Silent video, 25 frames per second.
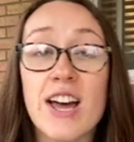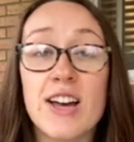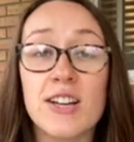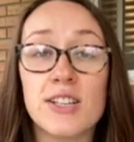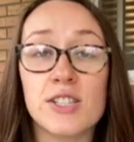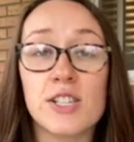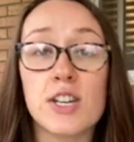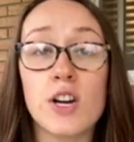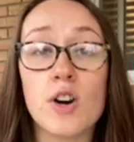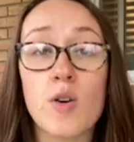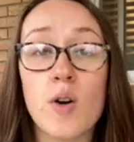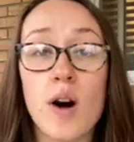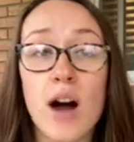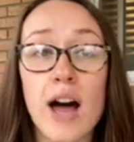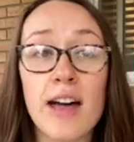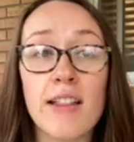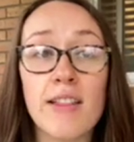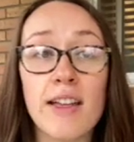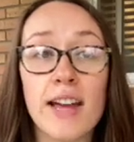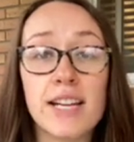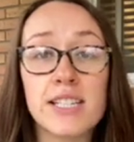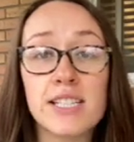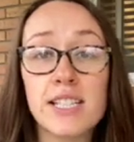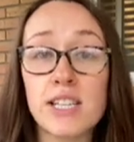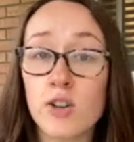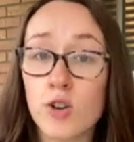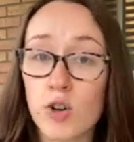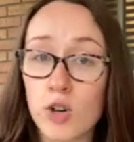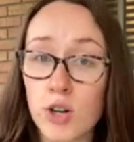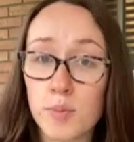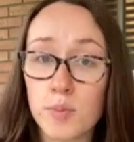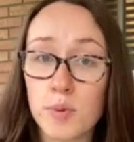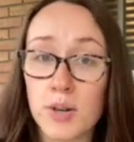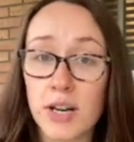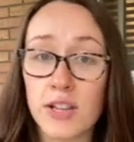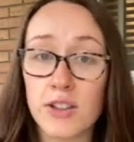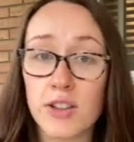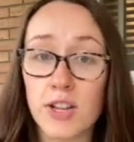So I like to
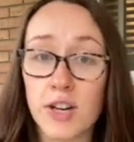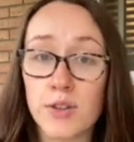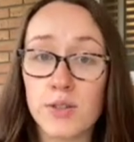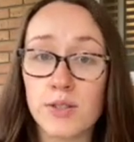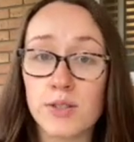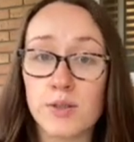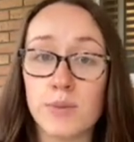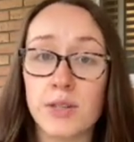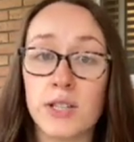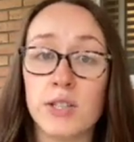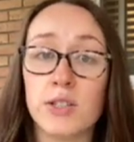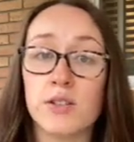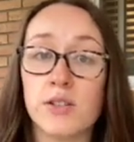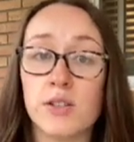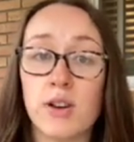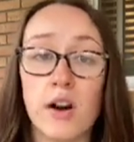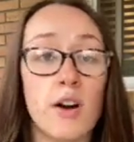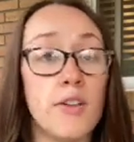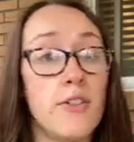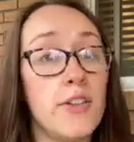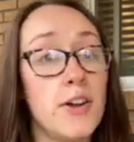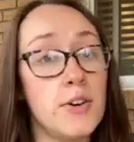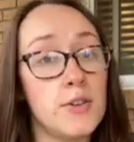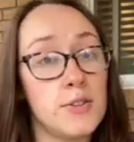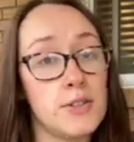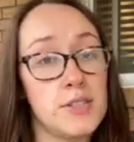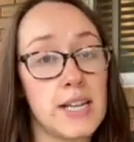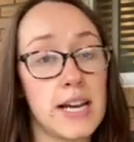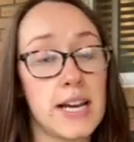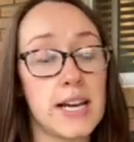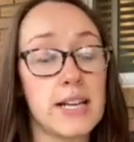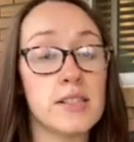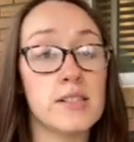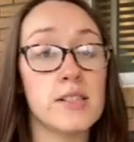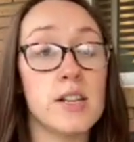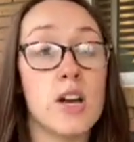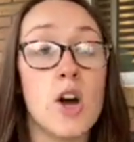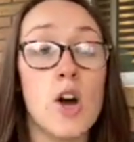incorporate those meals on those
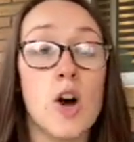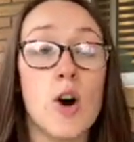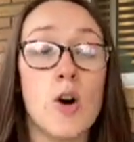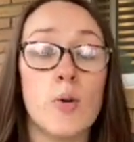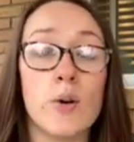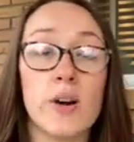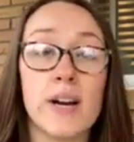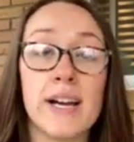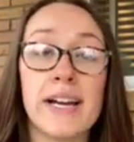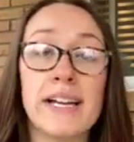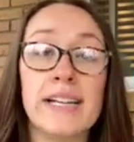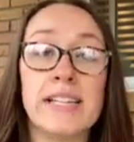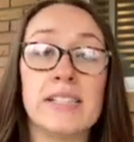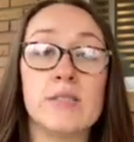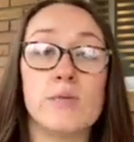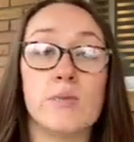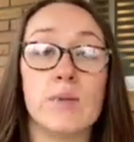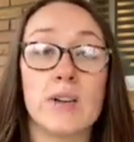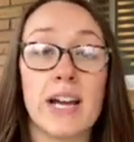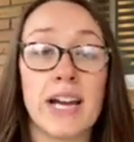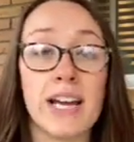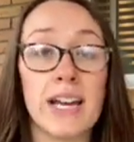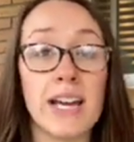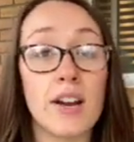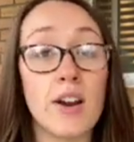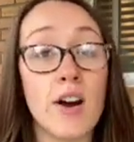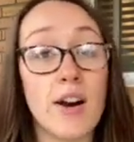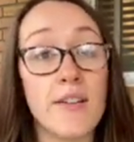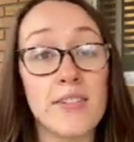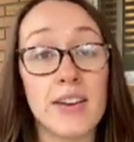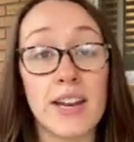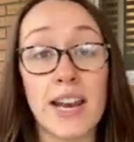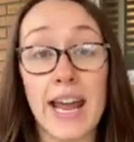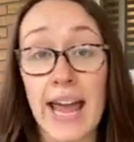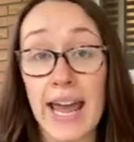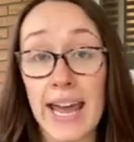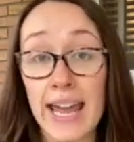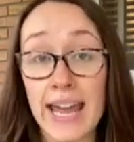days. Whereas when I get off
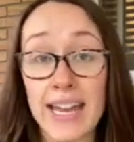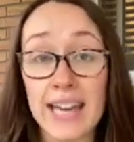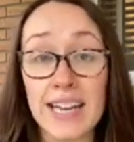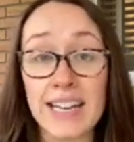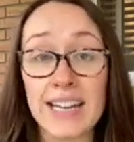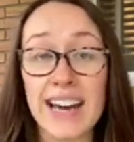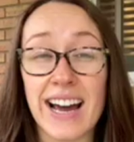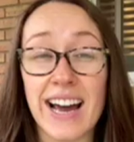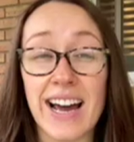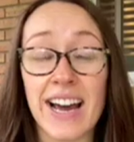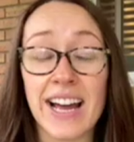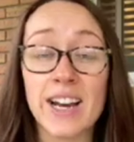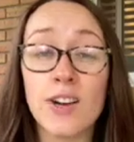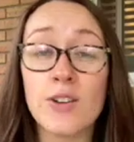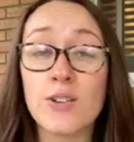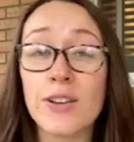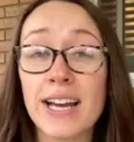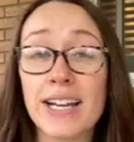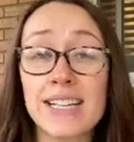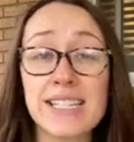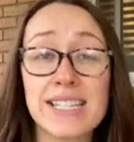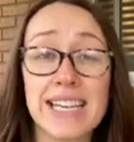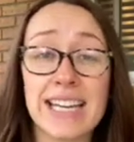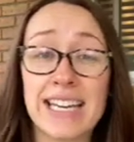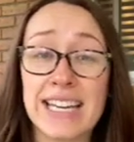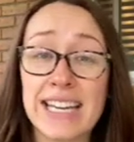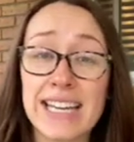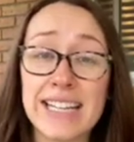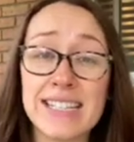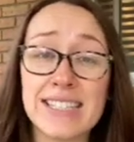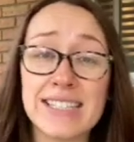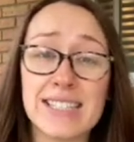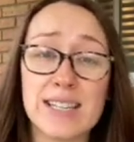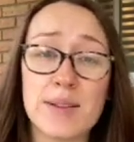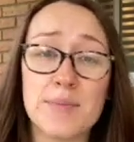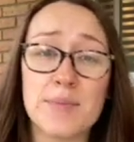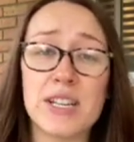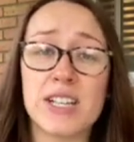at 8, I don't like to eat
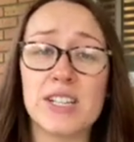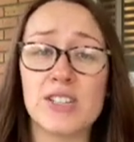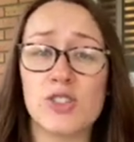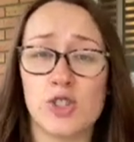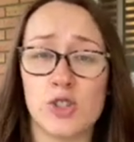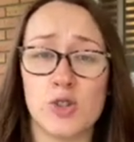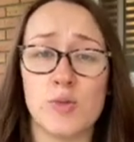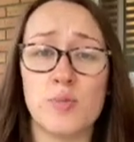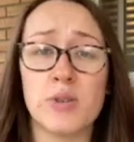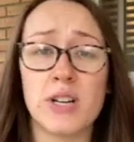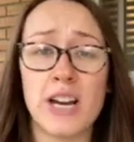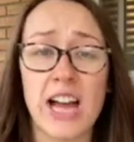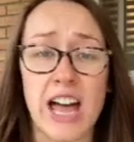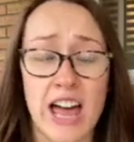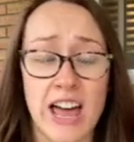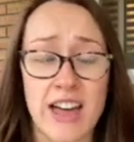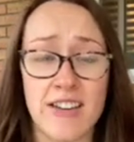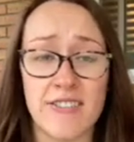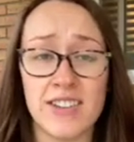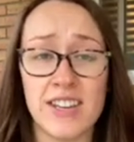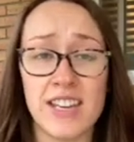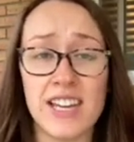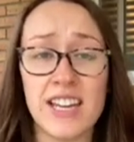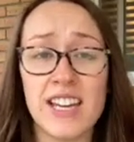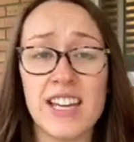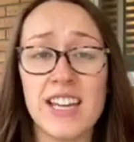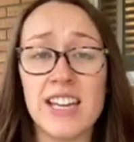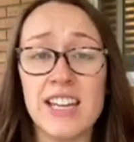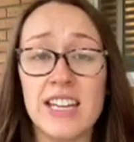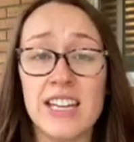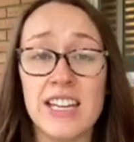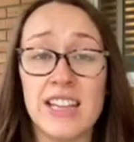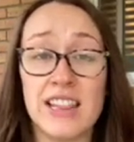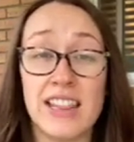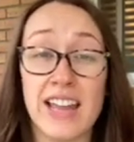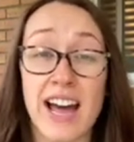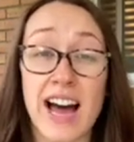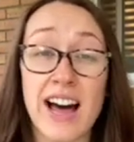something super heavy
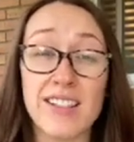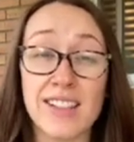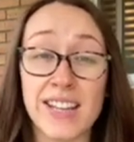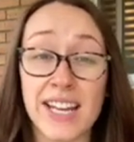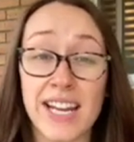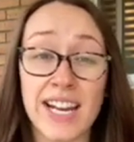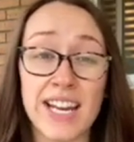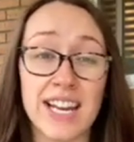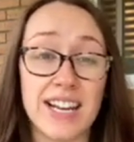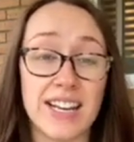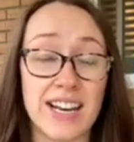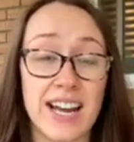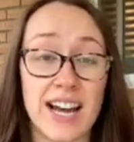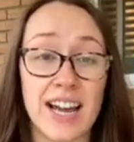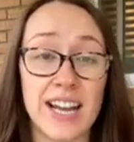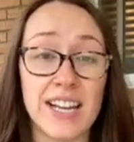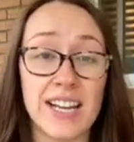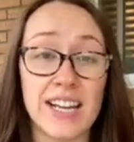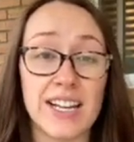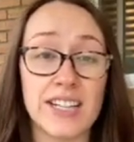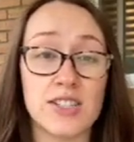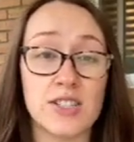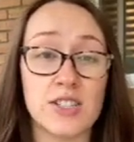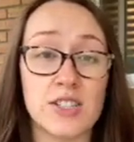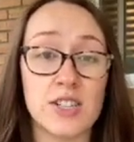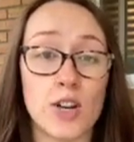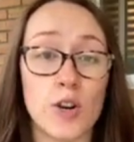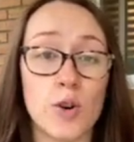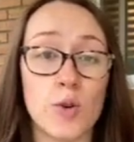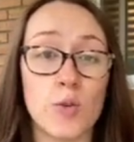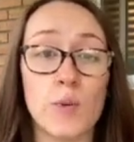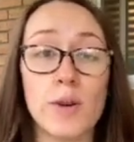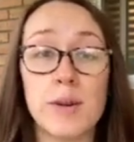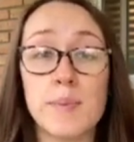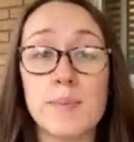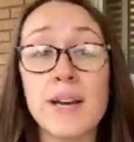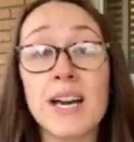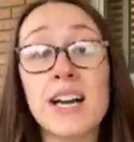that late at night, and so
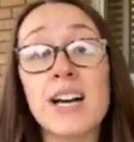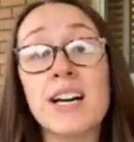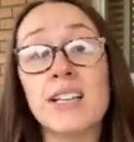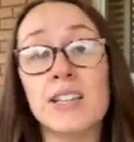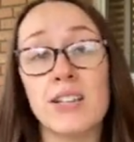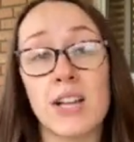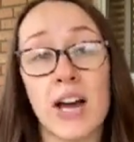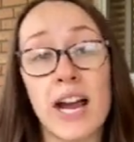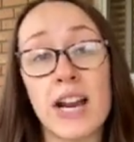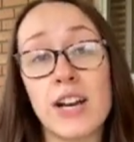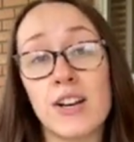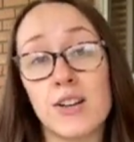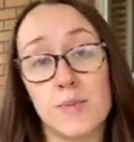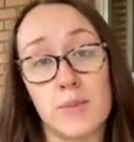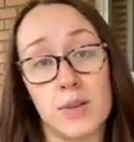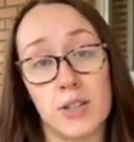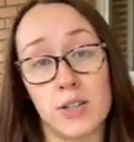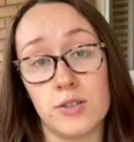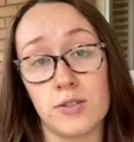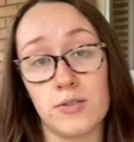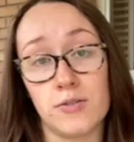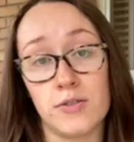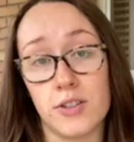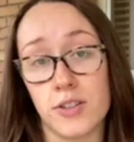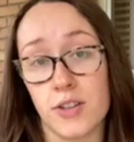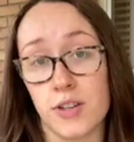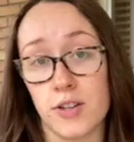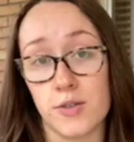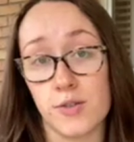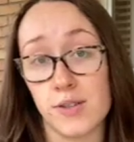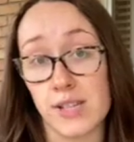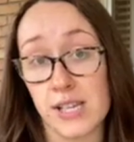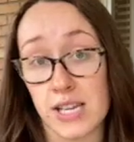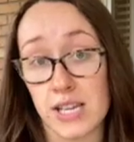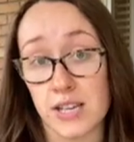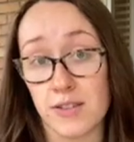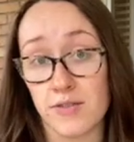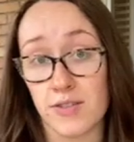we pick a lighter meal for
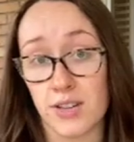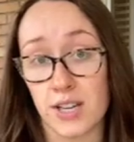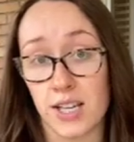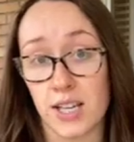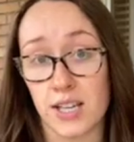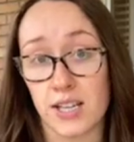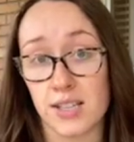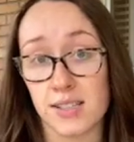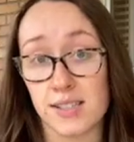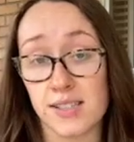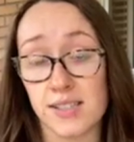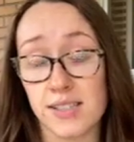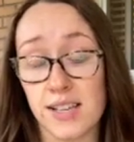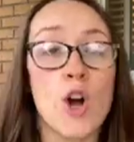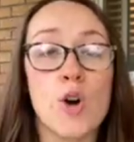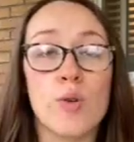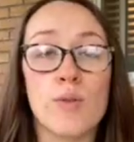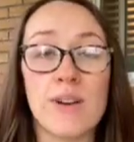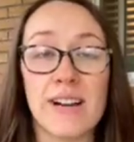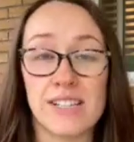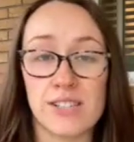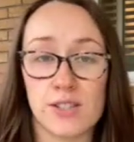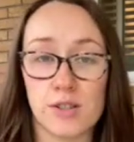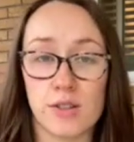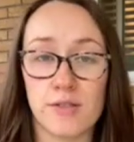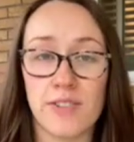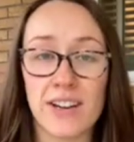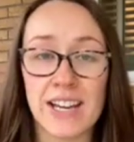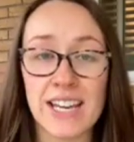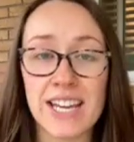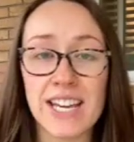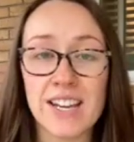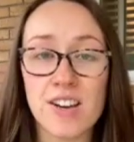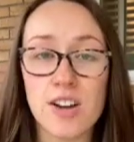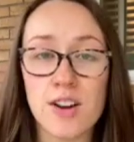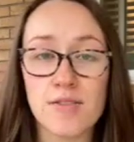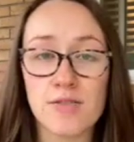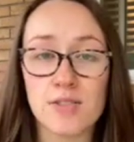those evenings. Right, so if I
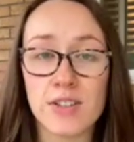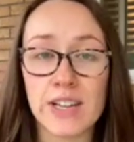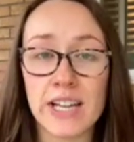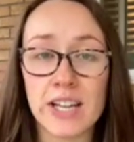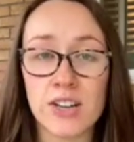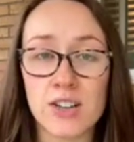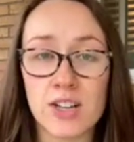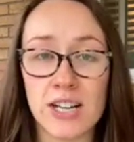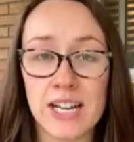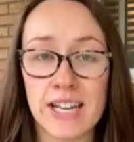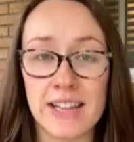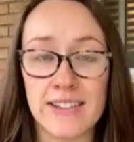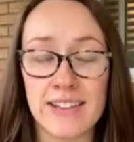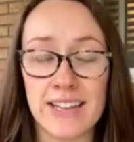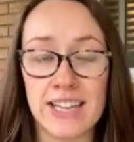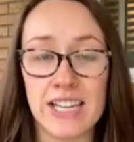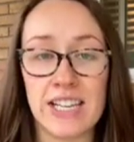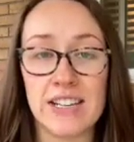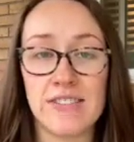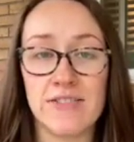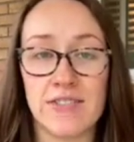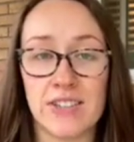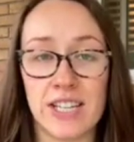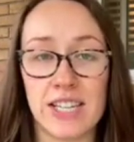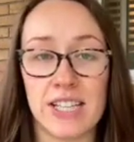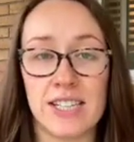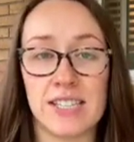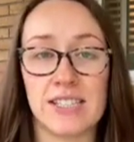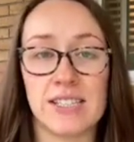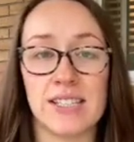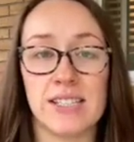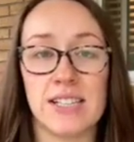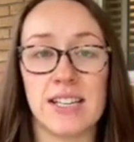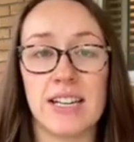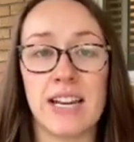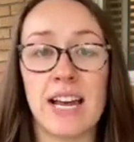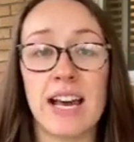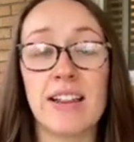get off later in the evenings,
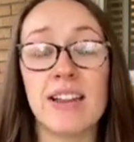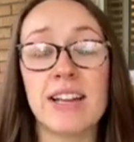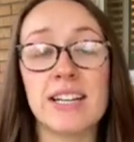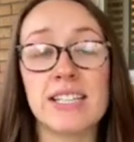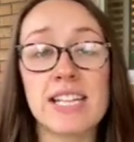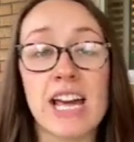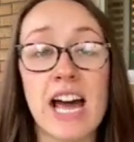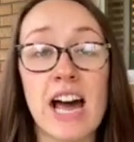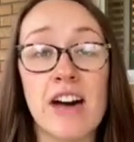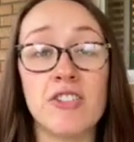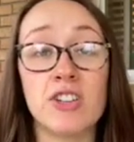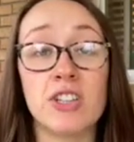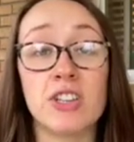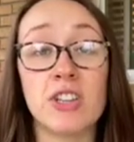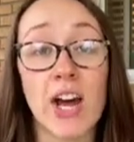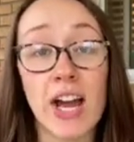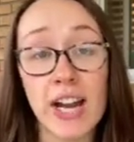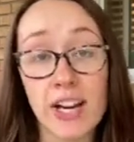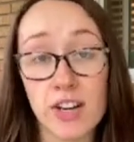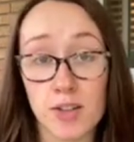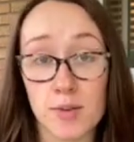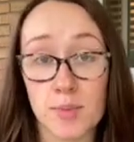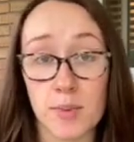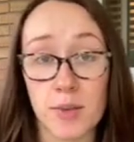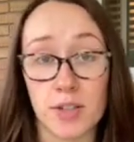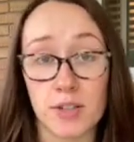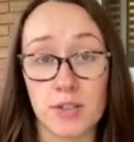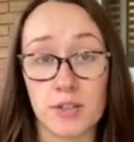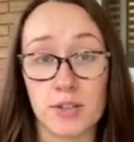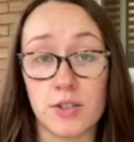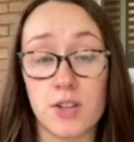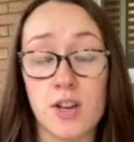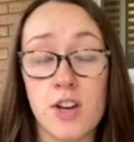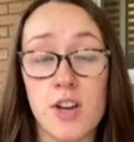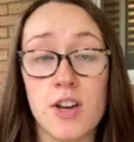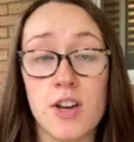then I like to have a lighter meal